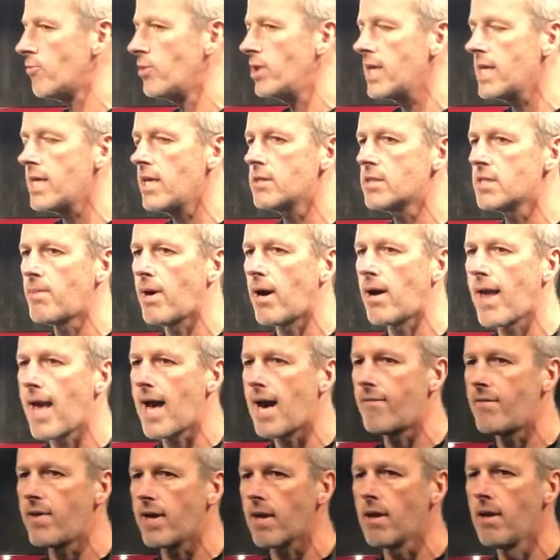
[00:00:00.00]
it really is about
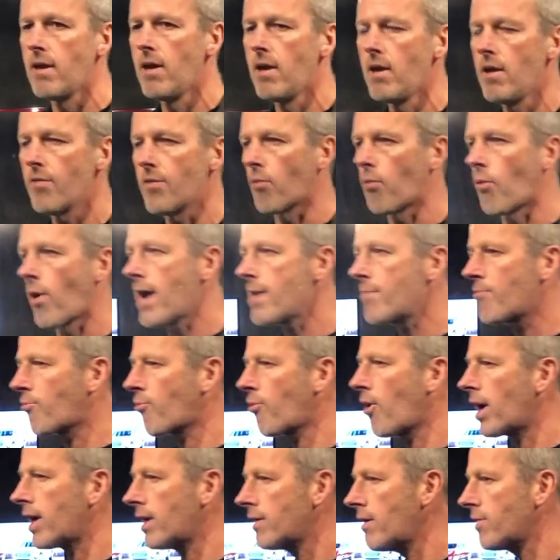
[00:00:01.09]
having the right
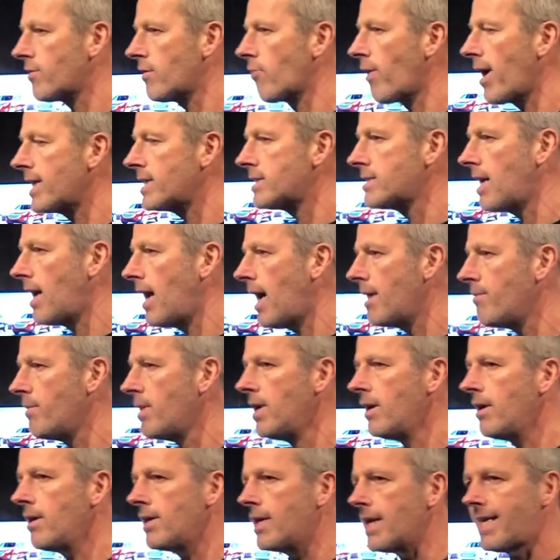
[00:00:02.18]
product at the right time.
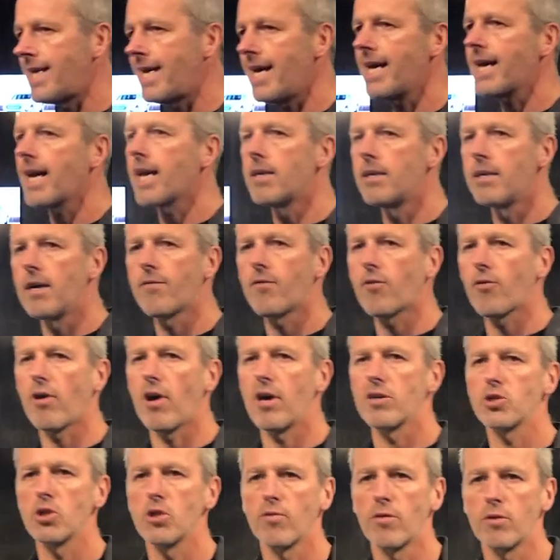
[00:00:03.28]
You can't get enough
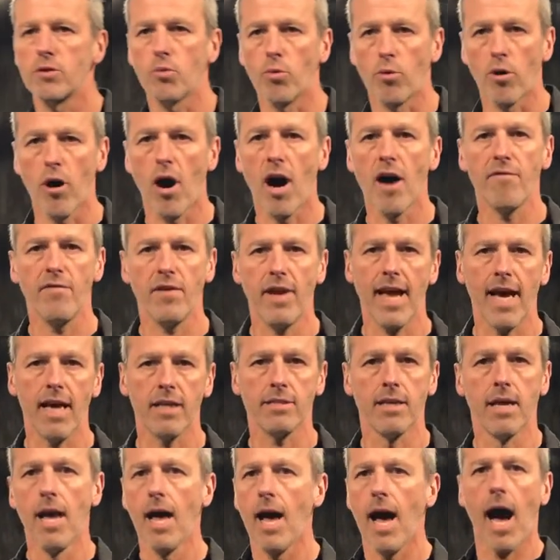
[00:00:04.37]
crossovers. We're often
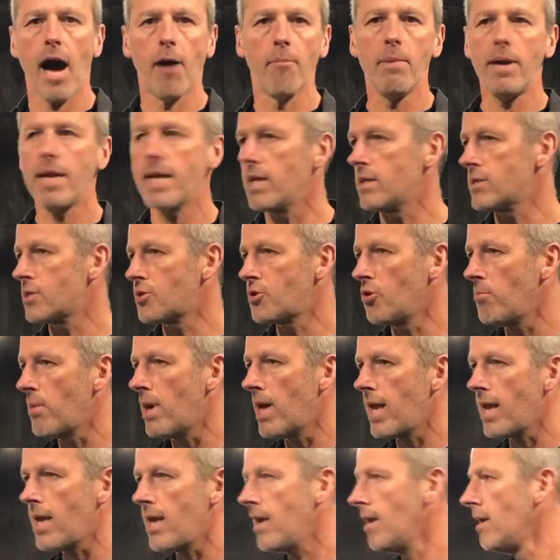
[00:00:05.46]
asked, how many is too
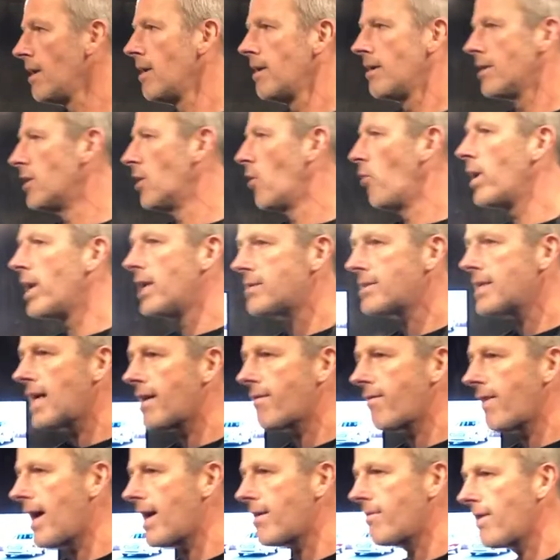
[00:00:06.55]
many? You know, when is
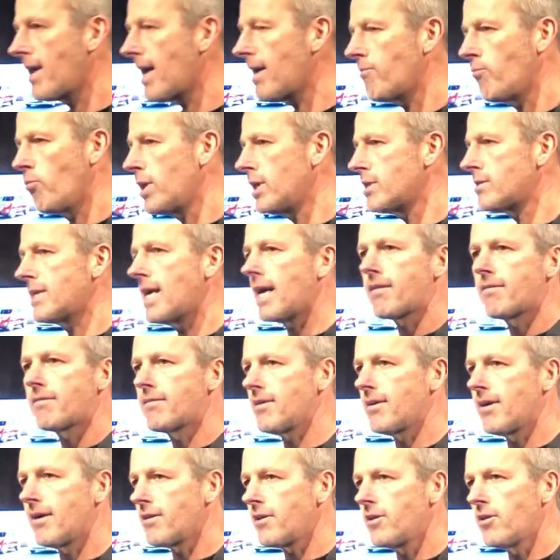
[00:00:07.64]
that, that, that when is that,
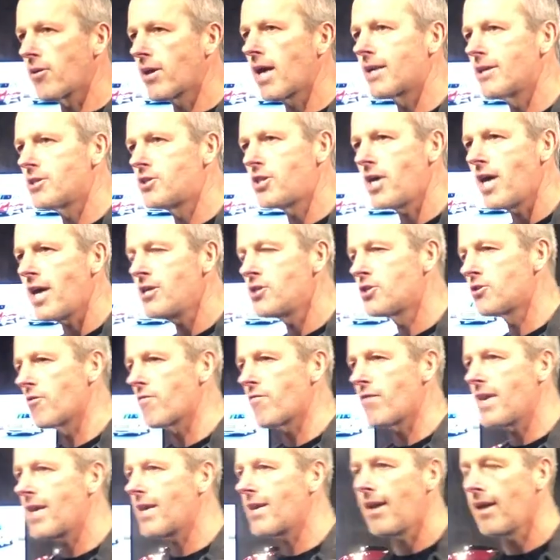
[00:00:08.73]
uh, you know, kind of change your
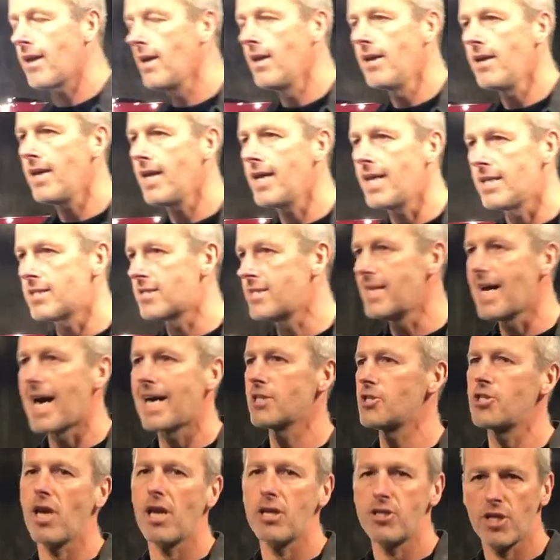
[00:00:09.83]
thinking? It is
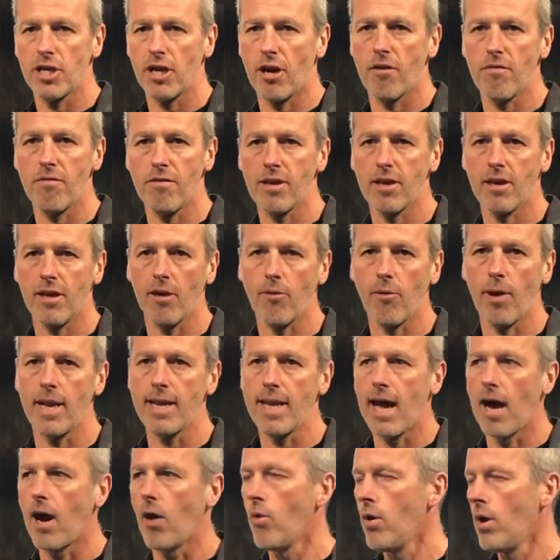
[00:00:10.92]
not changing our thinking right
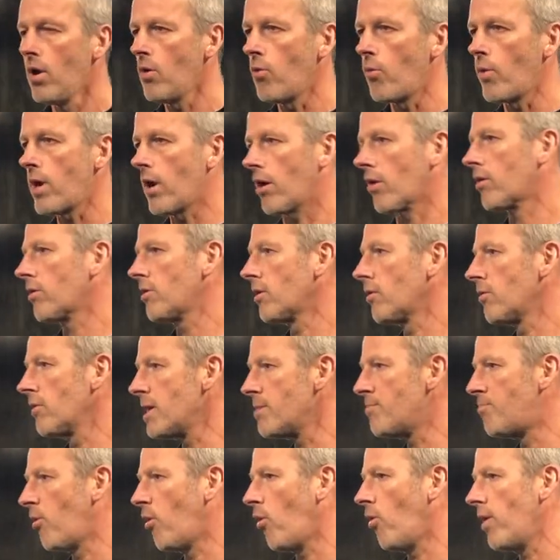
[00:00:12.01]
now. We are clearly
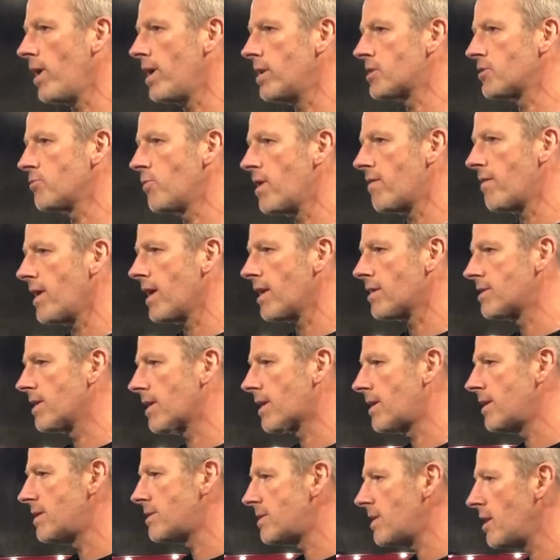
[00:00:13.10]
poised, we think, to
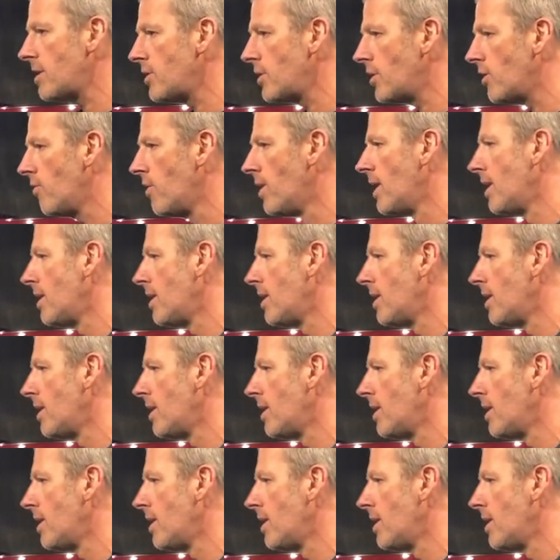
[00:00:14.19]
continue